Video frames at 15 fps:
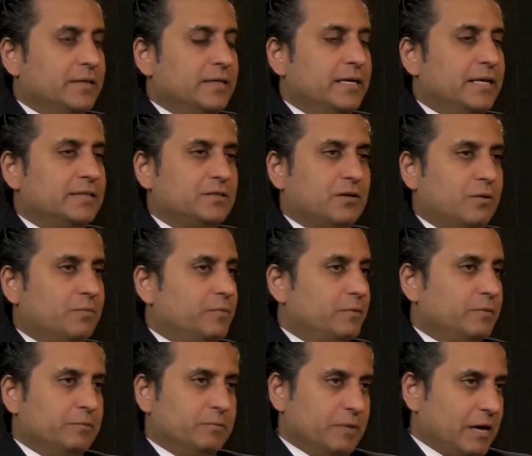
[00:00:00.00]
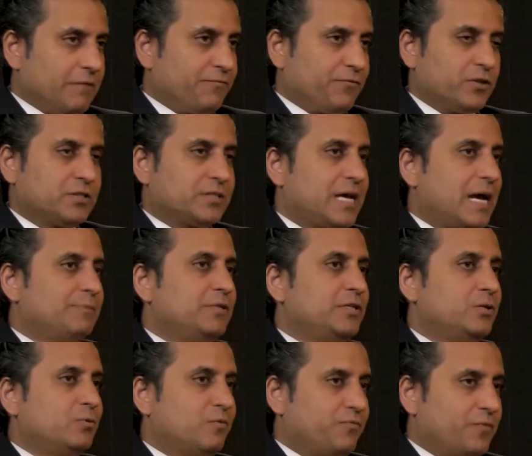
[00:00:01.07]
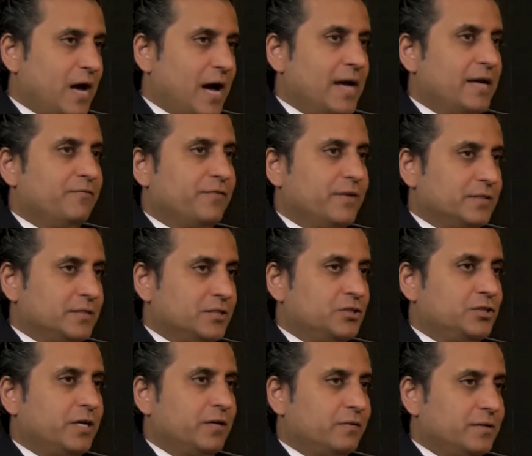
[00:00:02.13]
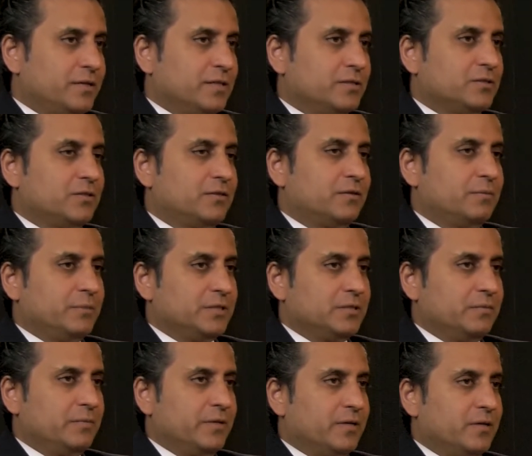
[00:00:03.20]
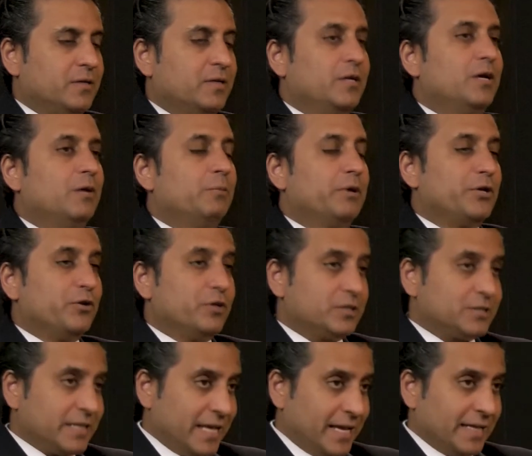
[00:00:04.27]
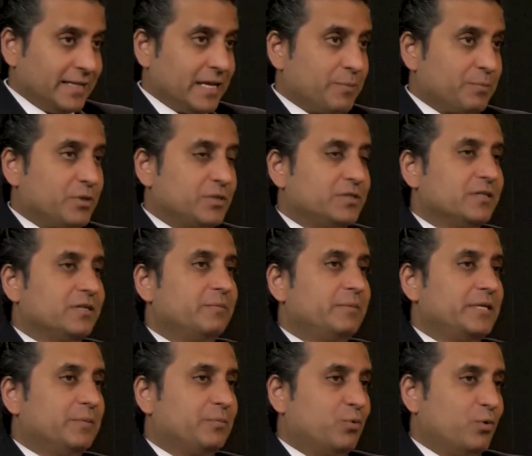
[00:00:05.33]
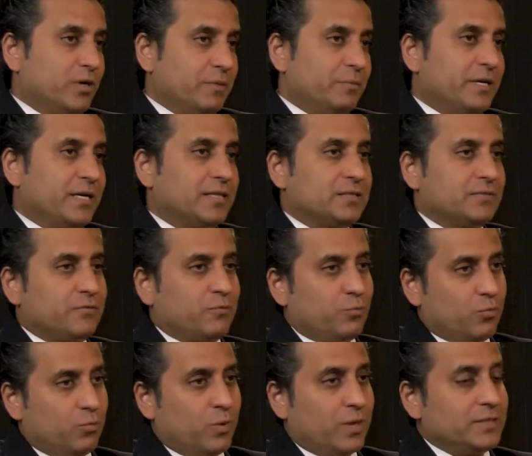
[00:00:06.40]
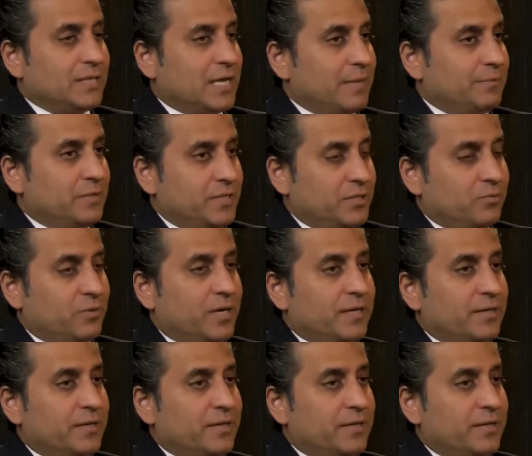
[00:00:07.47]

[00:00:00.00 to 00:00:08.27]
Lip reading: it's a first-time DUI offense is generally considered a misdemeanor. But you're saying that a person can be deported because of a one-time DUI.